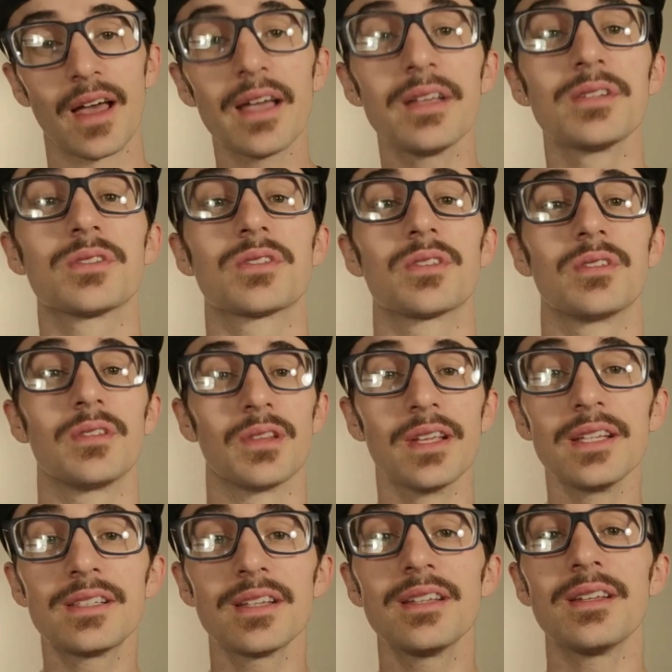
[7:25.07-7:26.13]
That is
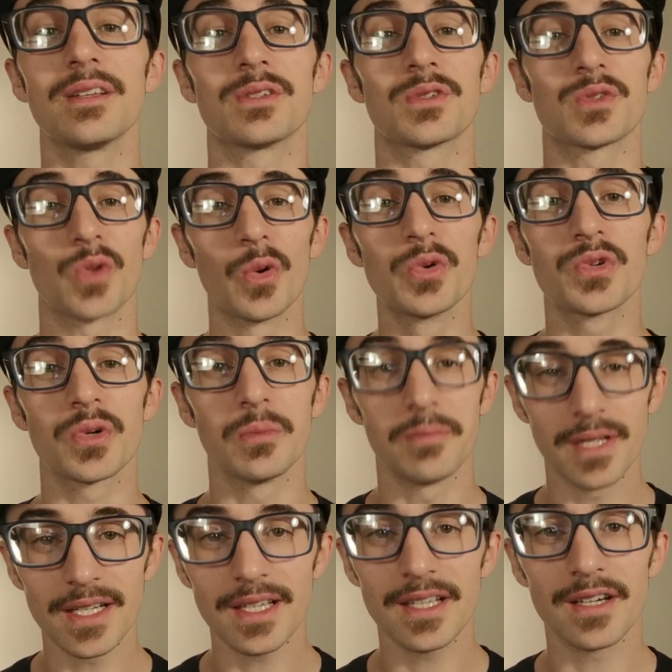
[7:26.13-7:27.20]
LinkedIn is social
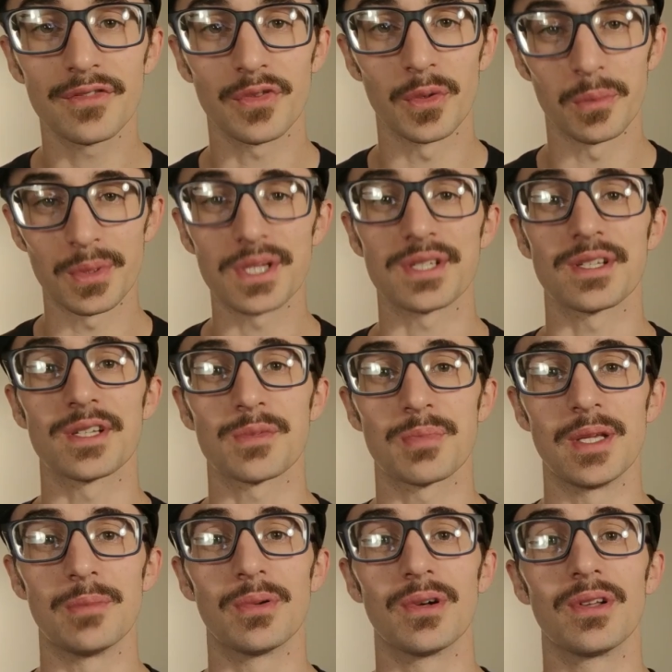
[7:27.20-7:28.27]
media for business
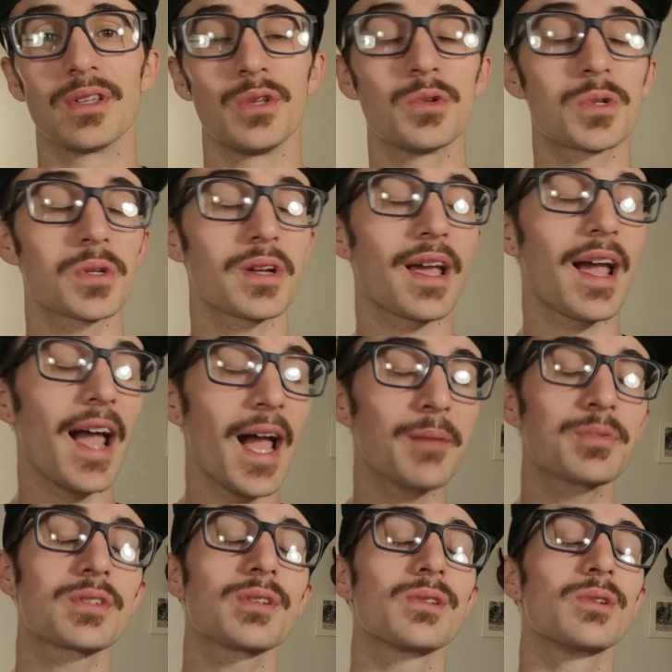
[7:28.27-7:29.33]
people. You should
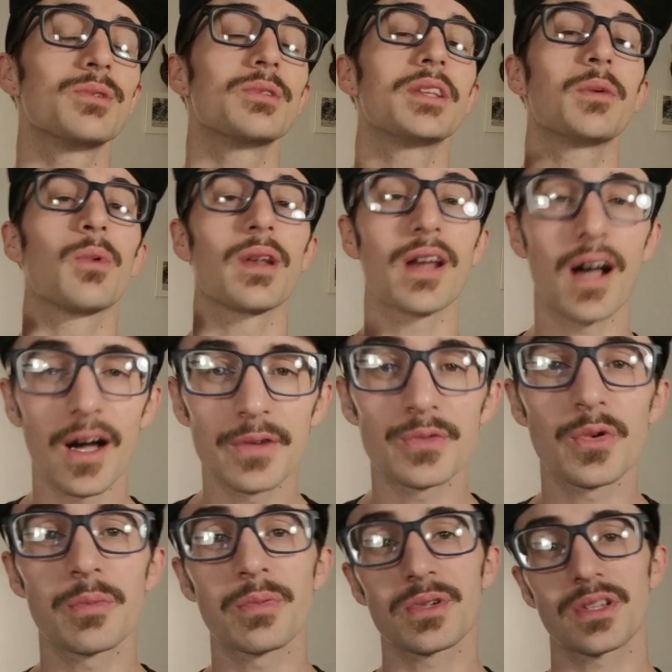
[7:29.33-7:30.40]
absolutely
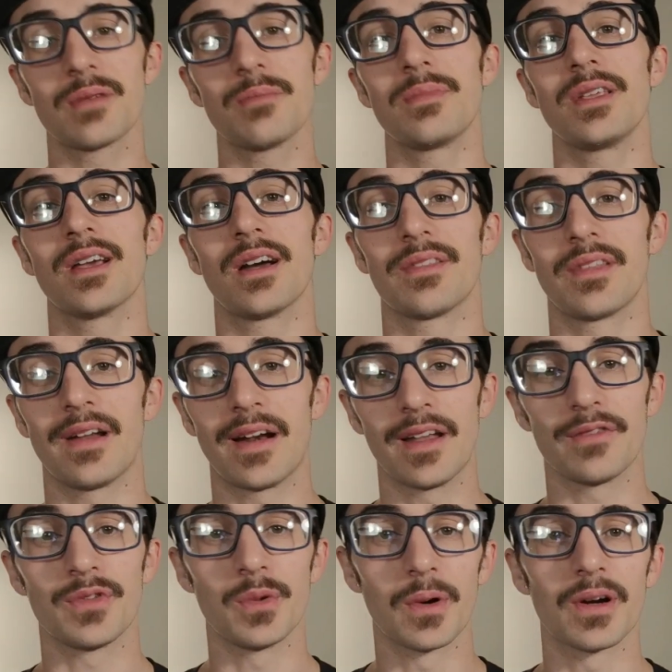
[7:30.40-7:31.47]
100% be on there
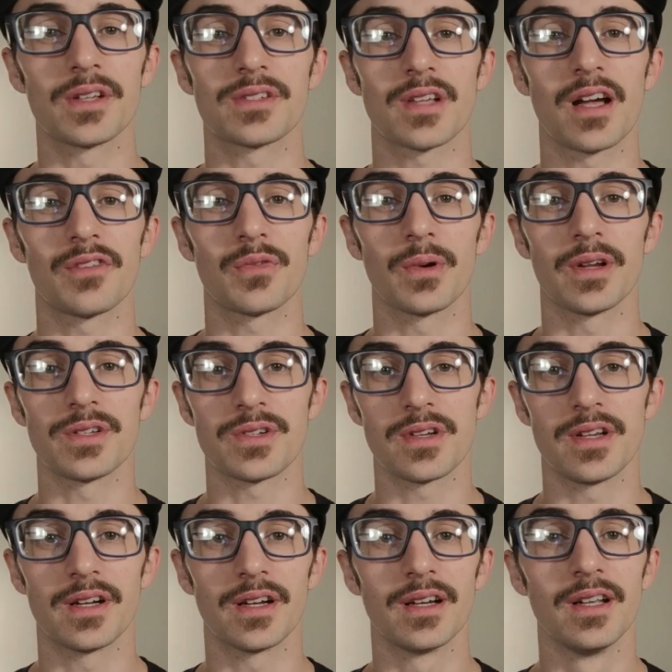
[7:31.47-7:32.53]
if you are a software
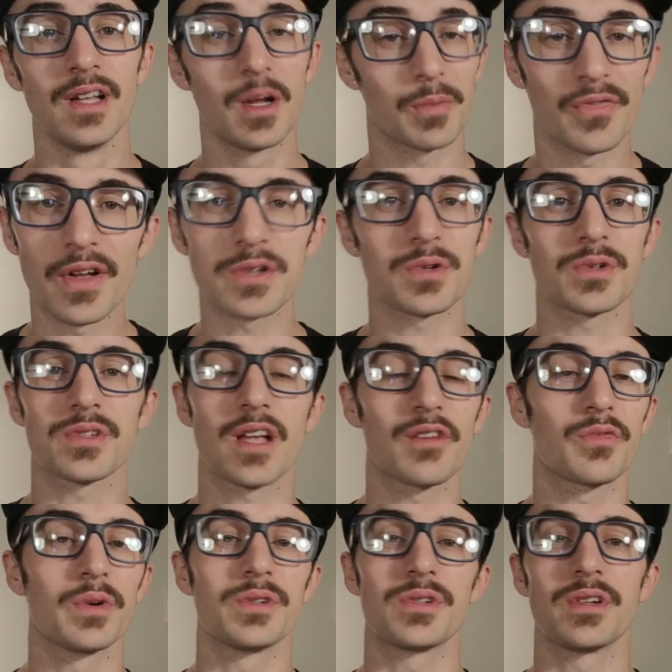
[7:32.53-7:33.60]
engineer, professional
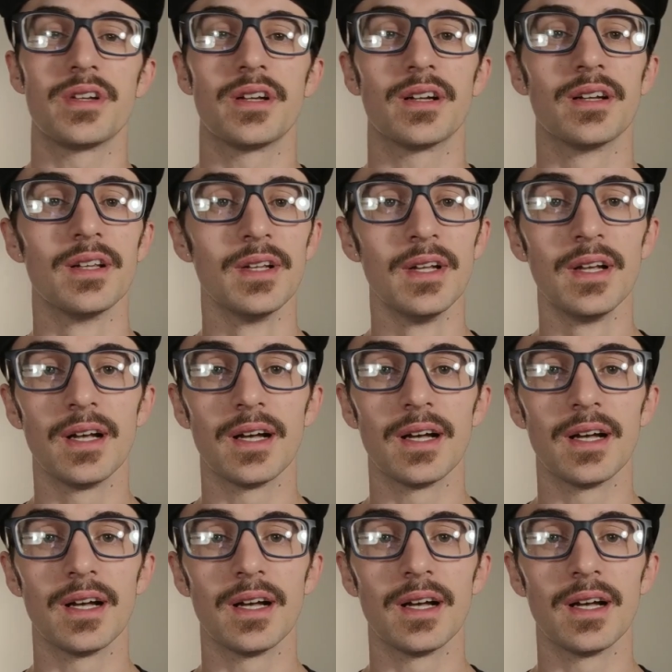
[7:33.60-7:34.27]
software engineer.